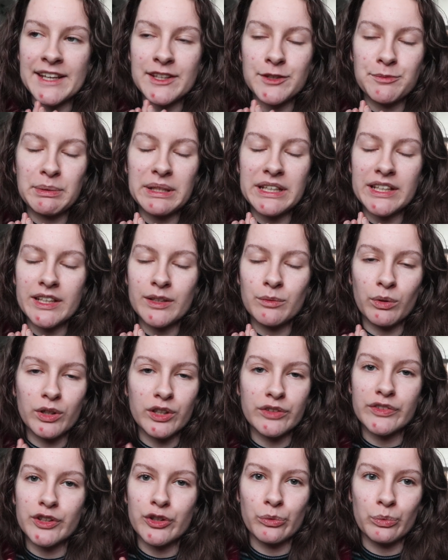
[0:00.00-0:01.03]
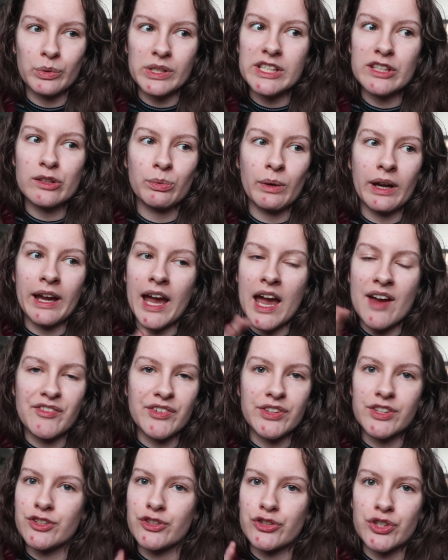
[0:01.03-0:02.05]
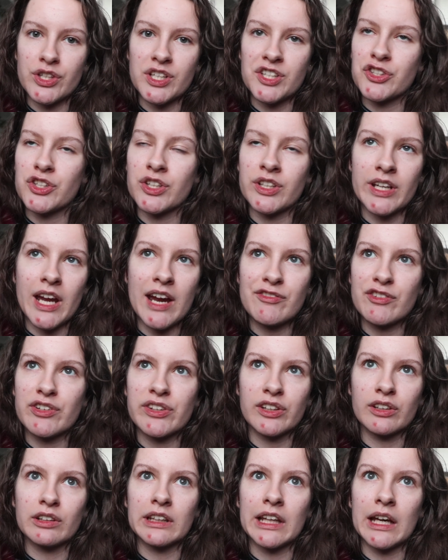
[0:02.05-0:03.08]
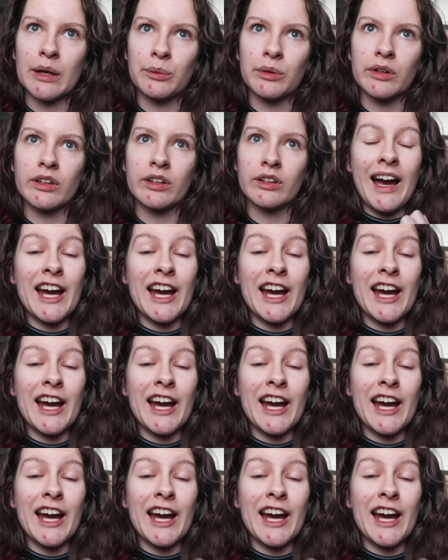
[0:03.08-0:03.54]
It's been one of those weeks where everything's changing every single hour.